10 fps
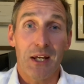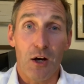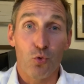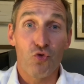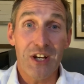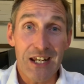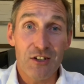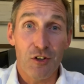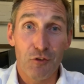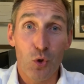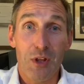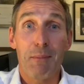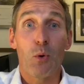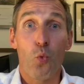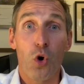I'll re-interview them
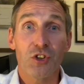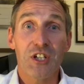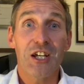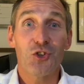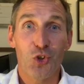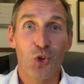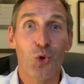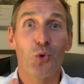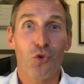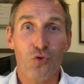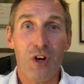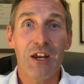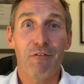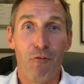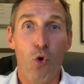in 1 year, 2, 3,
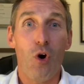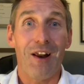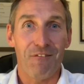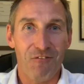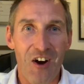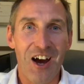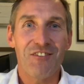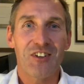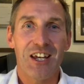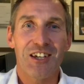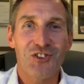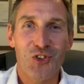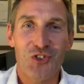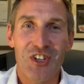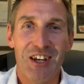4, and 5 years to
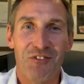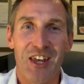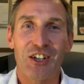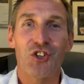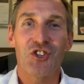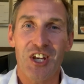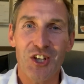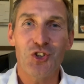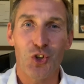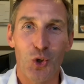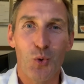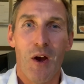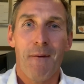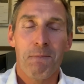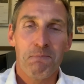see if they continue
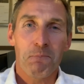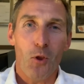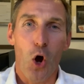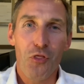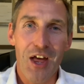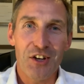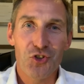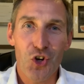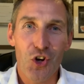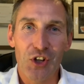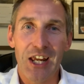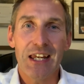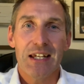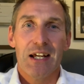on that journey,